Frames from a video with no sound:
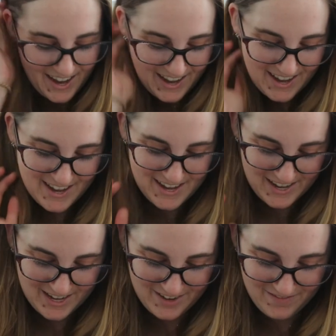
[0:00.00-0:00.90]

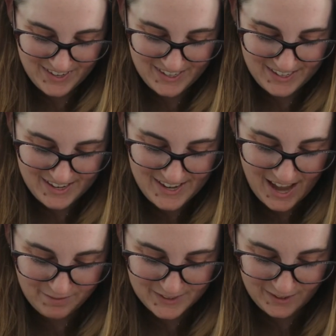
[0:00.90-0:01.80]
um,
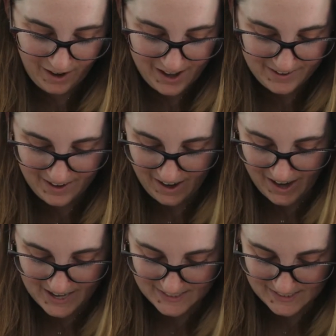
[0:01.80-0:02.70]
yeah, so I
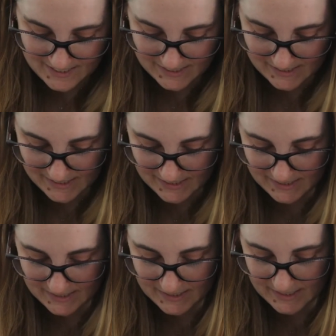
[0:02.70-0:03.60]
got
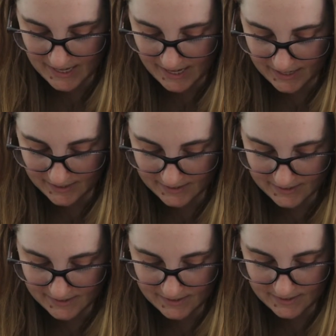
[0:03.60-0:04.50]

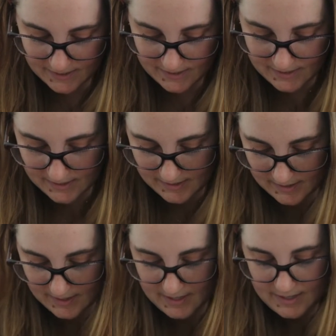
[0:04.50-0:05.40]
six,
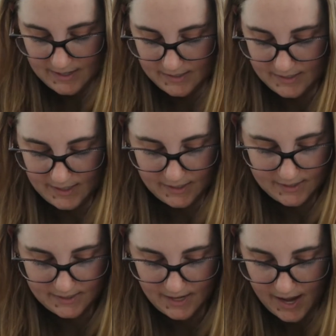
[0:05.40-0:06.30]

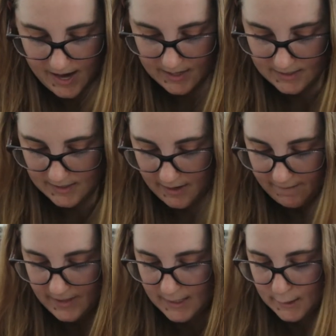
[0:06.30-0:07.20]
six skeins
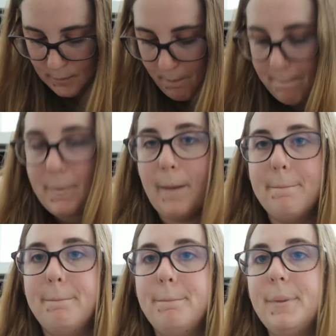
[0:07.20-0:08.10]
of this
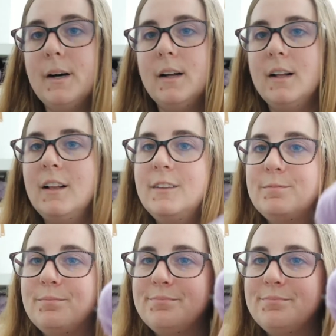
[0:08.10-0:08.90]
purple.